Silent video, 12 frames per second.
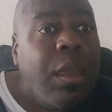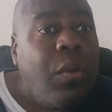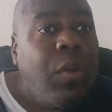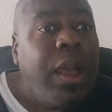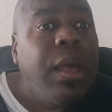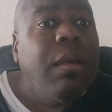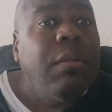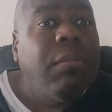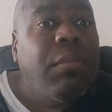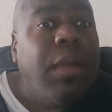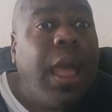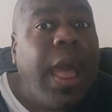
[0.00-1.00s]
Well,
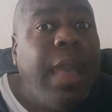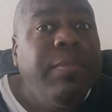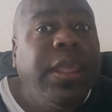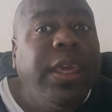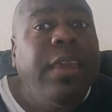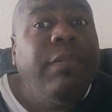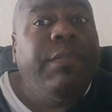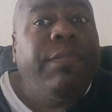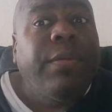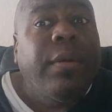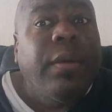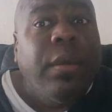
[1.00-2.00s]
I believe
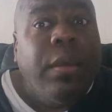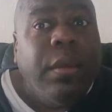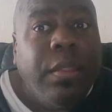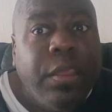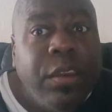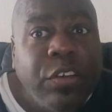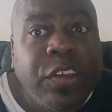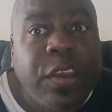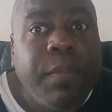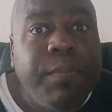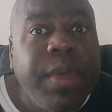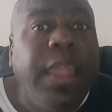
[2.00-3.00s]
there's a
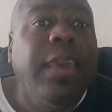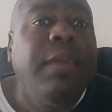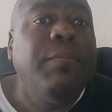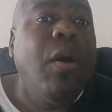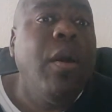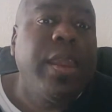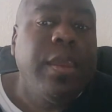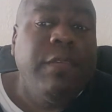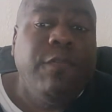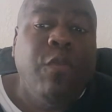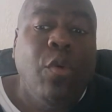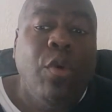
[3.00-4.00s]
compelling bargain
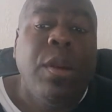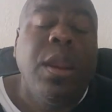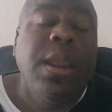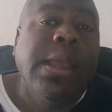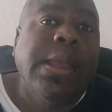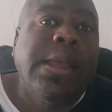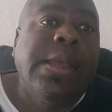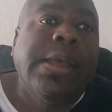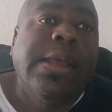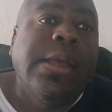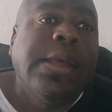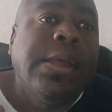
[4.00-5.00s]
for
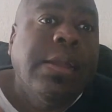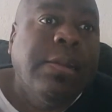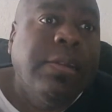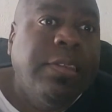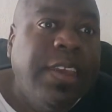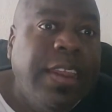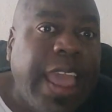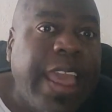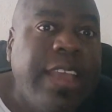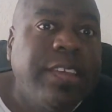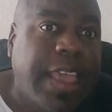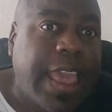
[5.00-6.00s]

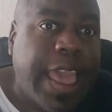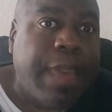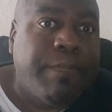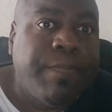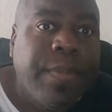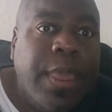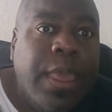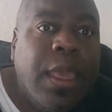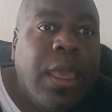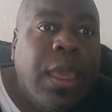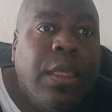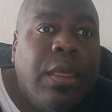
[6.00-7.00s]
today's game.
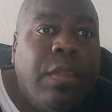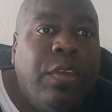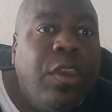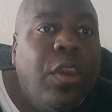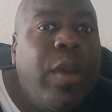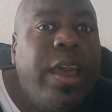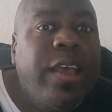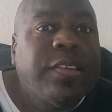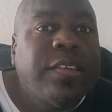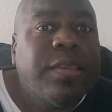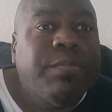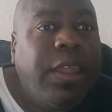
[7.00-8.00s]
The
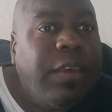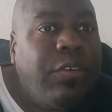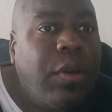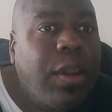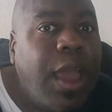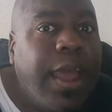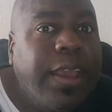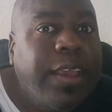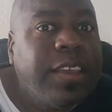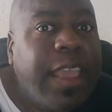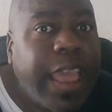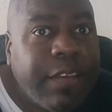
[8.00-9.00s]
U.S., believe it or not, is
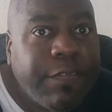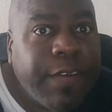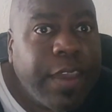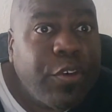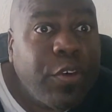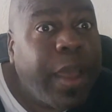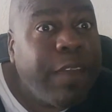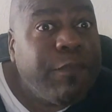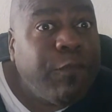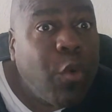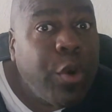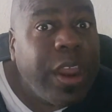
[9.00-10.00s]
again favored by
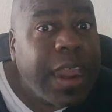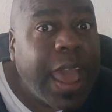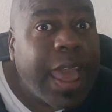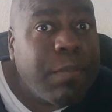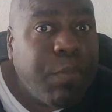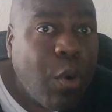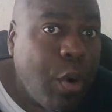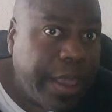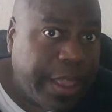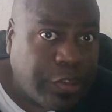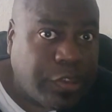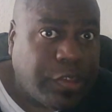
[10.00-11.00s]
49
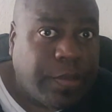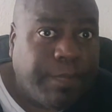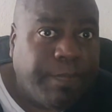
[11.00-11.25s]
points.